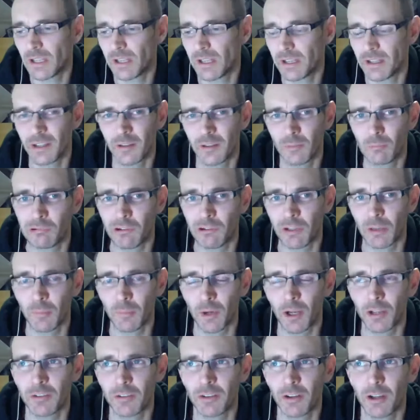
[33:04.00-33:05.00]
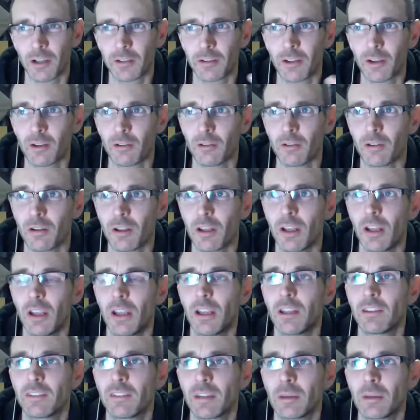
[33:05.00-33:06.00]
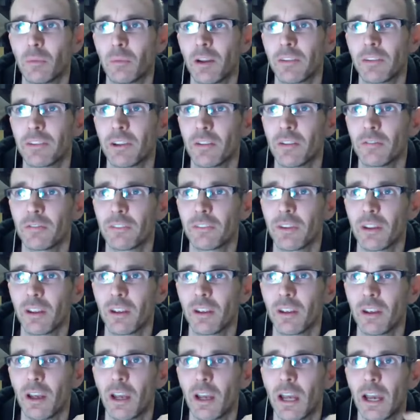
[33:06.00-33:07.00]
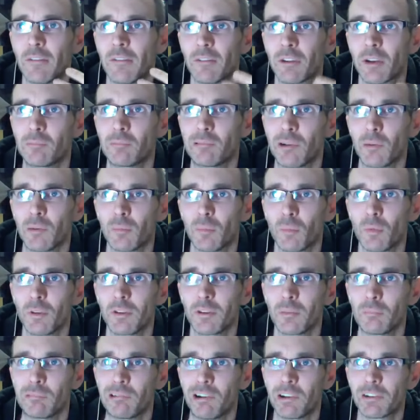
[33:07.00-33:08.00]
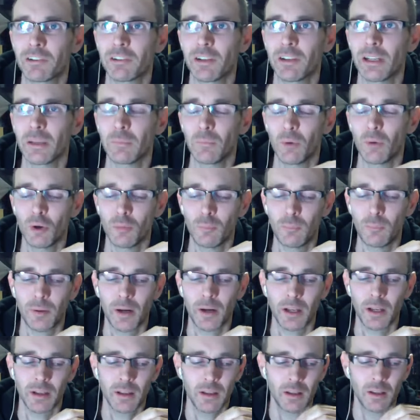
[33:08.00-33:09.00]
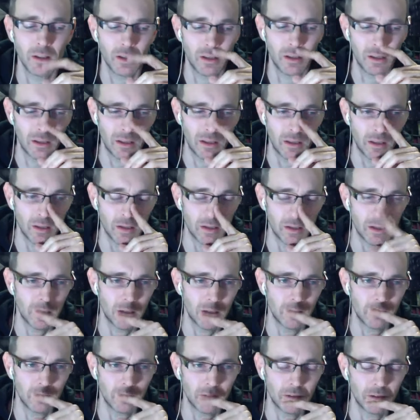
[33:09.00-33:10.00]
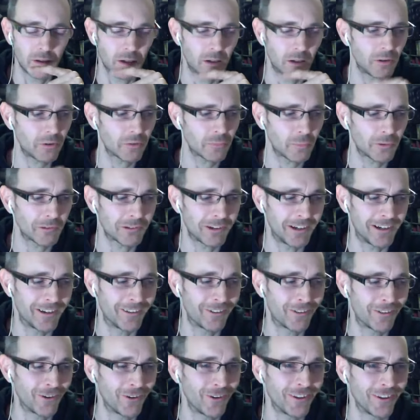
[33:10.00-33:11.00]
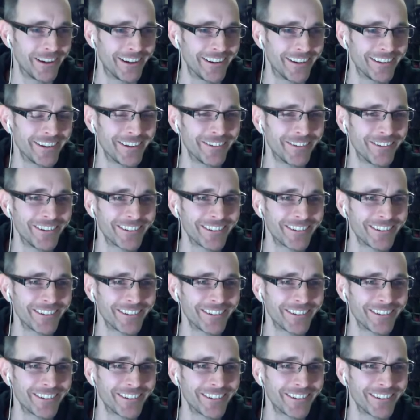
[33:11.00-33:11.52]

is pretty much, and I don't see myself as a having a problem with depression anymore, but I lost my train of thought then. I don't know where I was